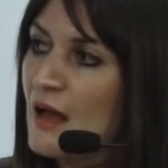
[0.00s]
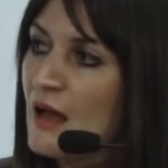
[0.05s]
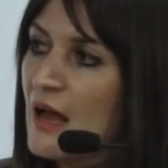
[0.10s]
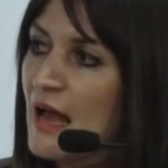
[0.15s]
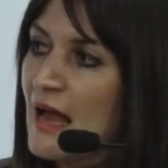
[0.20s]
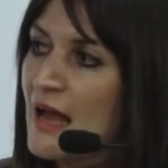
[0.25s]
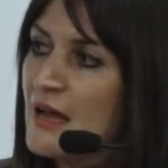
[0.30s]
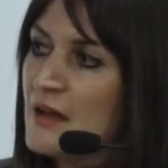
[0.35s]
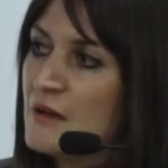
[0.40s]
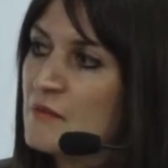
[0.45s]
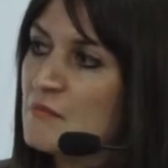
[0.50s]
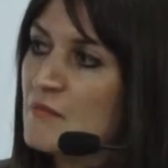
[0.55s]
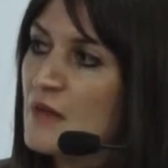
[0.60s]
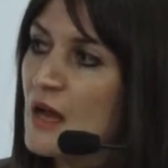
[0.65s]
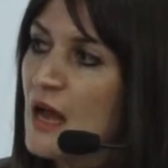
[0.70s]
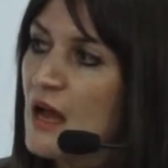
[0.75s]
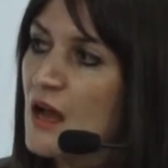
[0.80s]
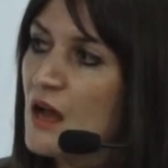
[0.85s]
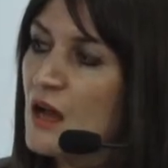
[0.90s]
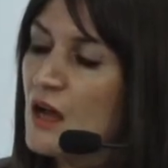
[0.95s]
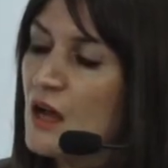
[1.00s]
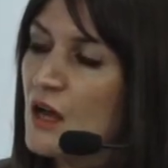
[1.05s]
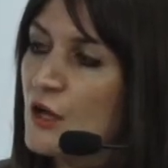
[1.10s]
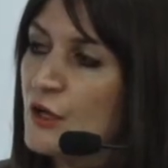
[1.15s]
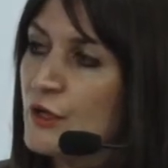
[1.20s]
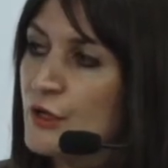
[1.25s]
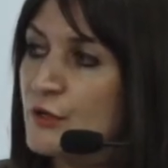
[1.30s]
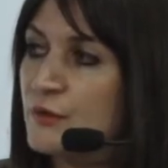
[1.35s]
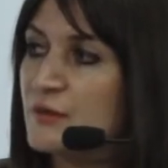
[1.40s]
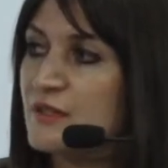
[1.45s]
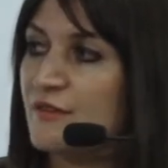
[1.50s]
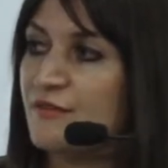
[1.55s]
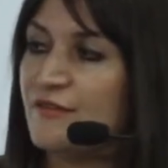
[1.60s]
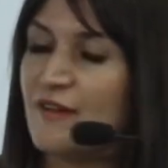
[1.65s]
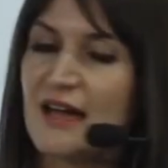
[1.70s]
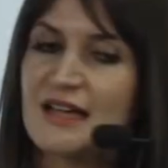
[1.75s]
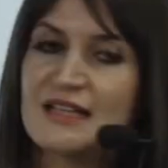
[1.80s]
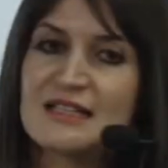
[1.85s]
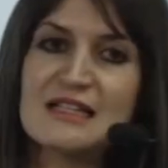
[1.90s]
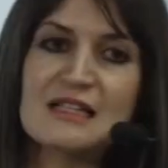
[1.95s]
Who's
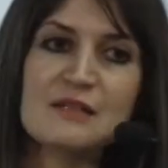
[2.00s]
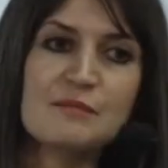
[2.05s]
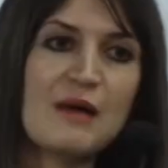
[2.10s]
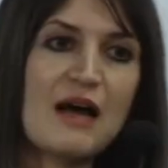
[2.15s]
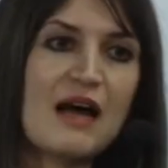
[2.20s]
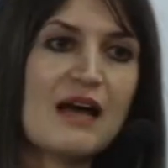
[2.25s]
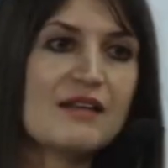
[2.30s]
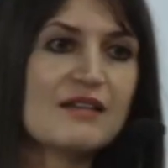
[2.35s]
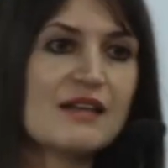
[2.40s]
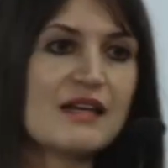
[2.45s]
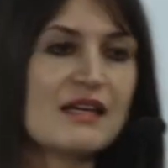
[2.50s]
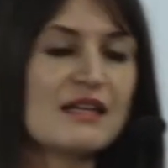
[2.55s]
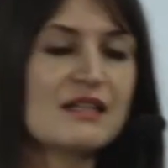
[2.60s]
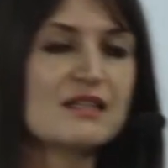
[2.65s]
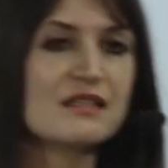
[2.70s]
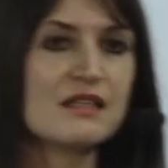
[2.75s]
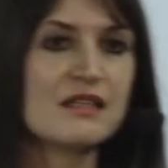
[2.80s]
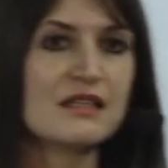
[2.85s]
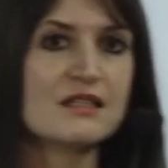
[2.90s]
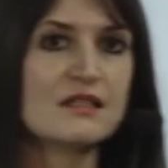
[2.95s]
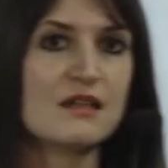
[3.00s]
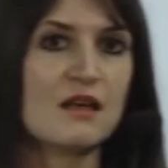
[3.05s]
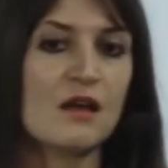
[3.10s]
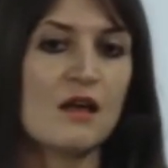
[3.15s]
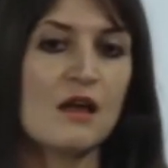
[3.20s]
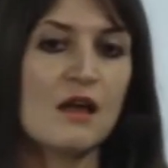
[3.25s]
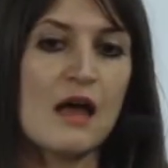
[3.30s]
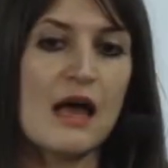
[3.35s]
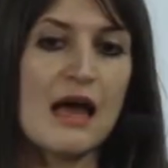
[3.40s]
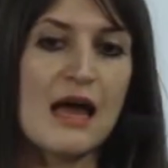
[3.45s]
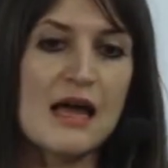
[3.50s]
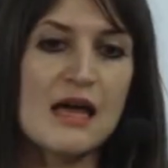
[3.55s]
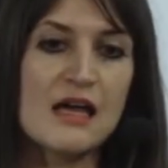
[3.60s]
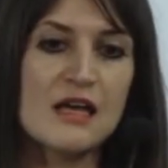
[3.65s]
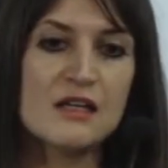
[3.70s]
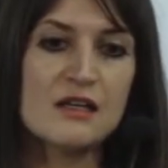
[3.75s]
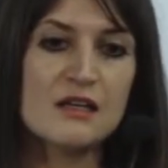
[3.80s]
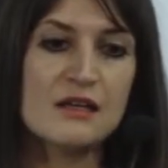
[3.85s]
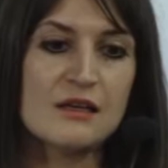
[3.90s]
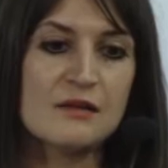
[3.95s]
affected by this is
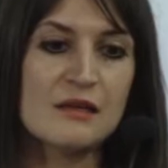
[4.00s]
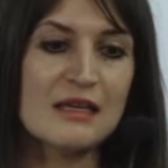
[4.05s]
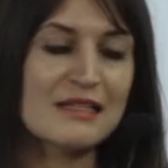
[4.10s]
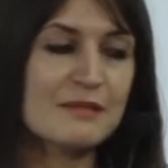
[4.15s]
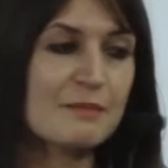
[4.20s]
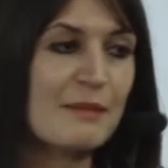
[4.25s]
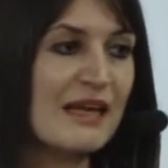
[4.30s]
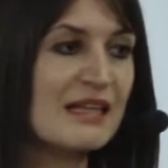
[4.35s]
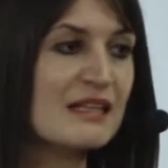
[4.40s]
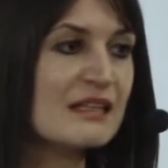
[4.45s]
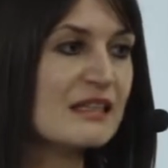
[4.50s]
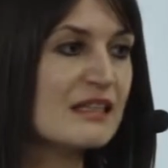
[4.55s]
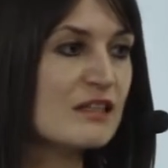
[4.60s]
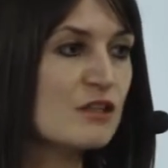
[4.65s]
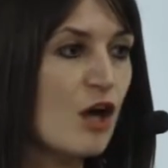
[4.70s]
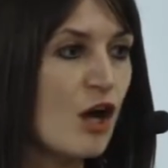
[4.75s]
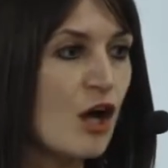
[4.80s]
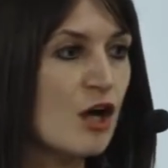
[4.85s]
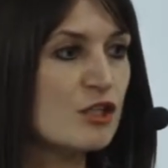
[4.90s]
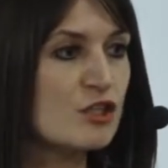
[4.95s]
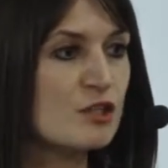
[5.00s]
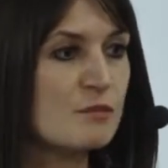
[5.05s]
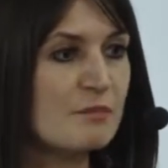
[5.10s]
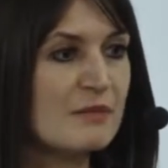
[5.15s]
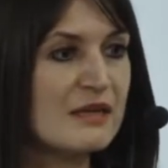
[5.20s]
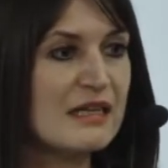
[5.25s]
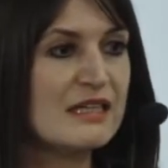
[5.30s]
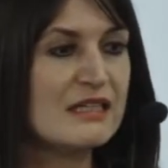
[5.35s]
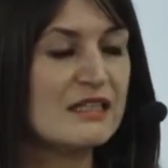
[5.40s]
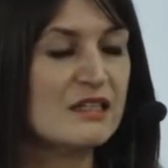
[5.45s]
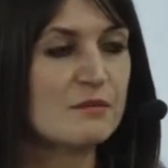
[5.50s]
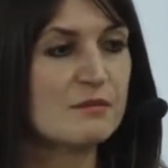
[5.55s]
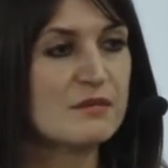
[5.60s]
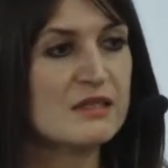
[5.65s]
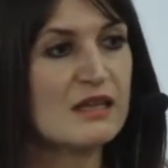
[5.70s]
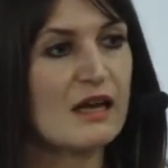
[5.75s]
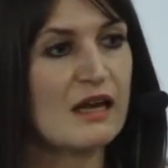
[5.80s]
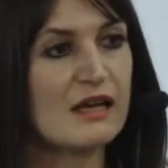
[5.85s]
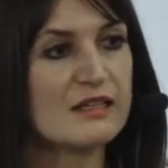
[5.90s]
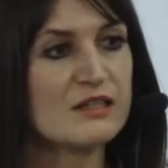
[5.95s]
it's mainly large and
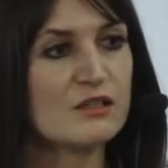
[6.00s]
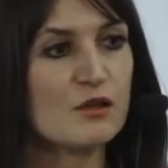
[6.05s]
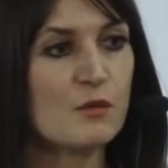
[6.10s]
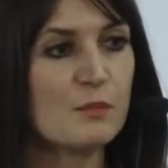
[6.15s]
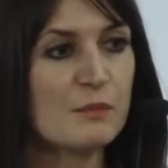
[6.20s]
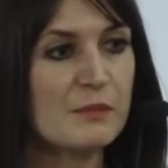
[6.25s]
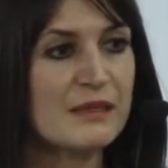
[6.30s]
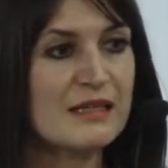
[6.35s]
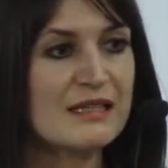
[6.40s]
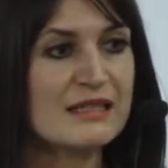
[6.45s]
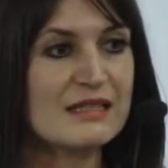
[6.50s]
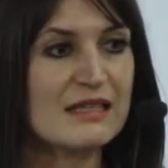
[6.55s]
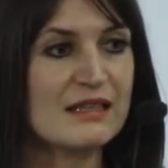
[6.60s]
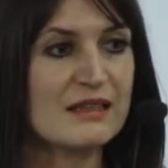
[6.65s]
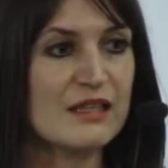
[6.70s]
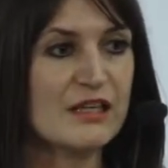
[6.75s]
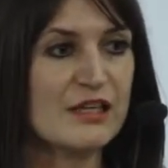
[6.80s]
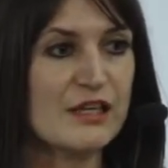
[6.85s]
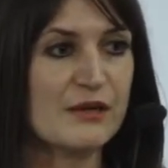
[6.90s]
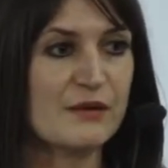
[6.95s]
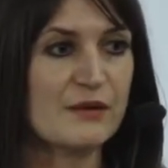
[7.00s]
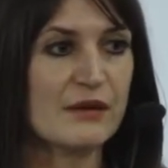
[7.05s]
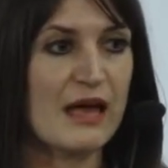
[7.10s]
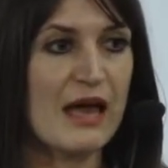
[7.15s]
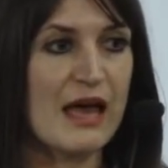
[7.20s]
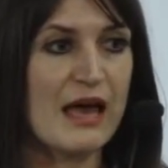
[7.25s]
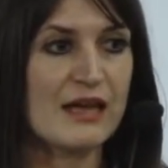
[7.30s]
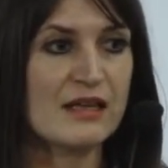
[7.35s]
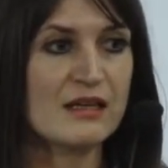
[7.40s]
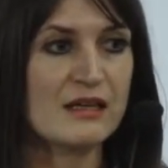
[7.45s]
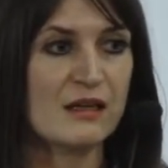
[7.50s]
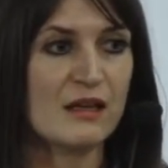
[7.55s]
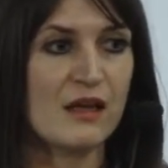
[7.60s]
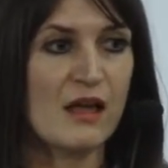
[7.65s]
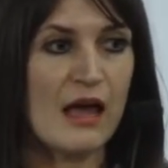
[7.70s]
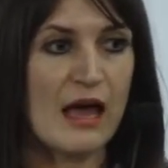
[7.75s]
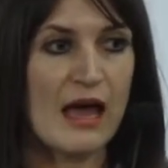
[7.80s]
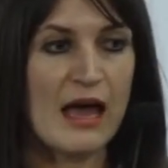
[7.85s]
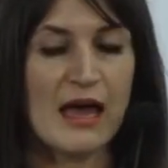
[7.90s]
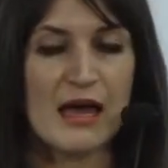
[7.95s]
medium-sized companies in the UK,
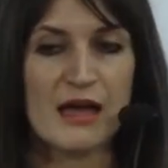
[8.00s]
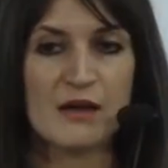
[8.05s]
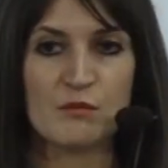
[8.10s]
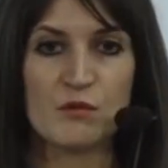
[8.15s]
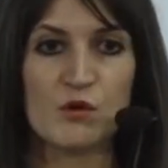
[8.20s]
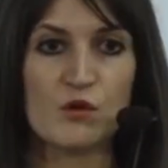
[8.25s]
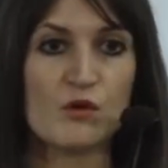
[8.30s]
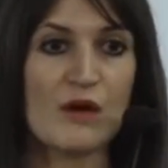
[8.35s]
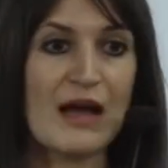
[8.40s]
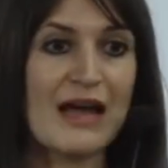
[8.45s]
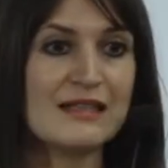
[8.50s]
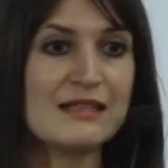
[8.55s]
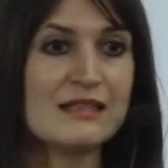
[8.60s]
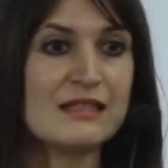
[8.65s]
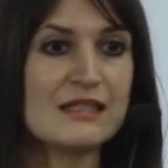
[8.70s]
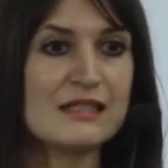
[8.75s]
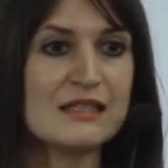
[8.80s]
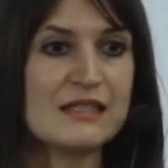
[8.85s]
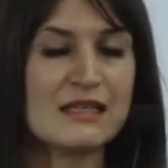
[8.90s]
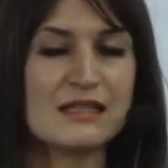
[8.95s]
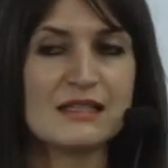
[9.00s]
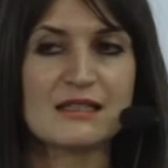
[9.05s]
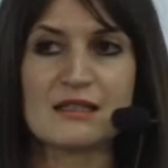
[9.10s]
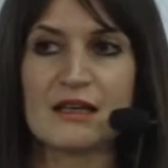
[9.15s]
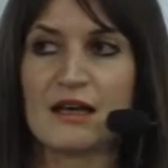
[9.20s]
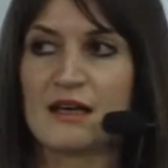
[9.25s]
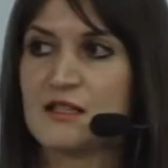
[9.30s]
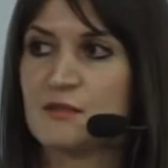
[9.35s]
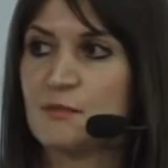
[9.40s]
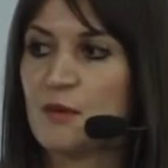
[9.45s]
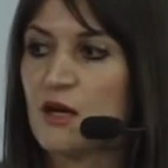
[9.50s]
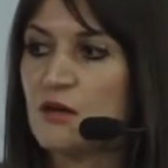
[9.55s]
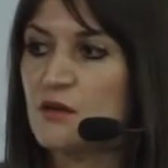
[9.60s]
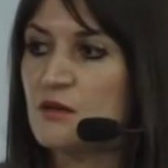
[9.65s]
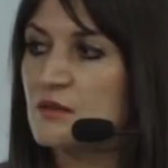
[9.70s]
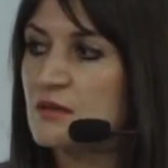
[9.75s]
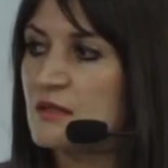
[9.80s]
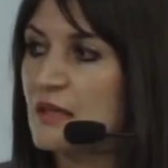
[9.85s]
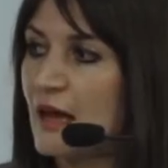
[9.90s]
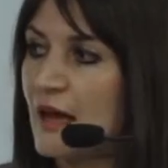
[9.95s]
or entities, I
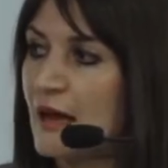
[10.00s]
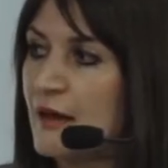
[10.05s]
suppose.